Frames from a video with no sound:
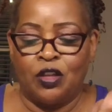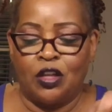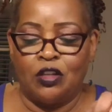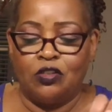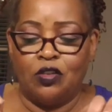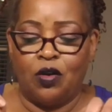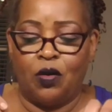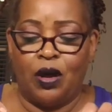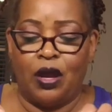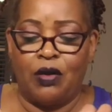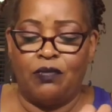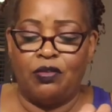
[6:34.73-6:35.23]

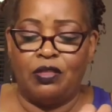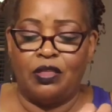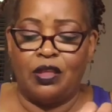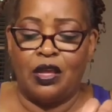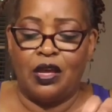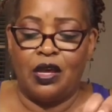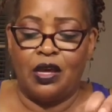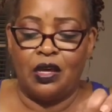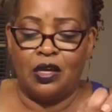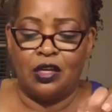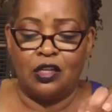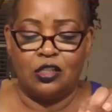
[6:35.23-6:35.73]
So
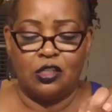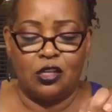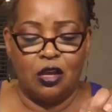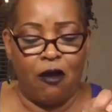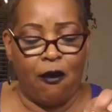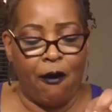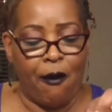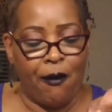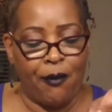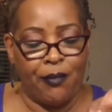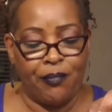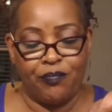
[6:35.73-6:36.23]
everything is
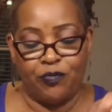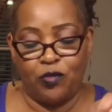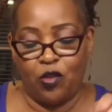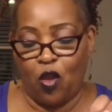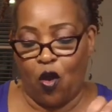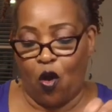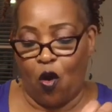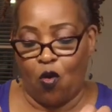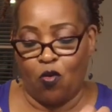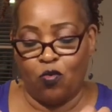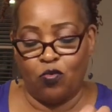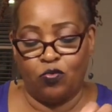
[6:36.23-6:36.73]

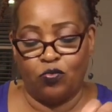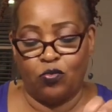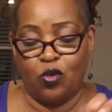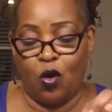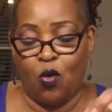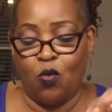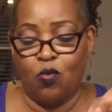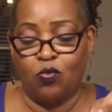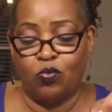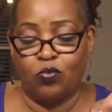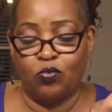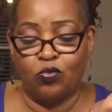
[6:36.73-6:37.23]

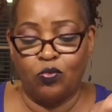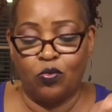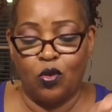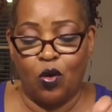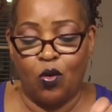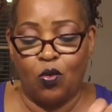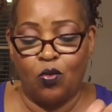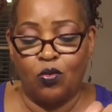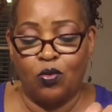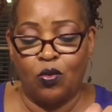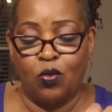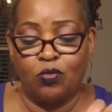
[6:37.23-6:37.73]

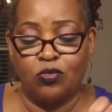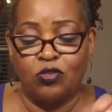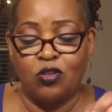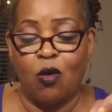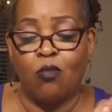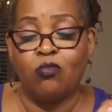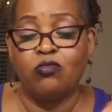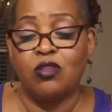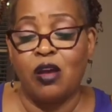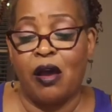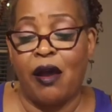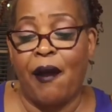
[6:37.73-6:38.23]

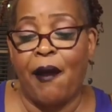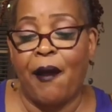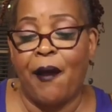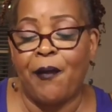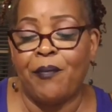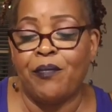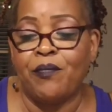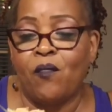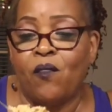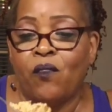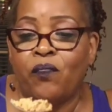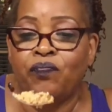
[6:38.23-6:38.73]
on
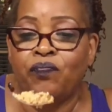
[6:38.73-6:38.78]
time.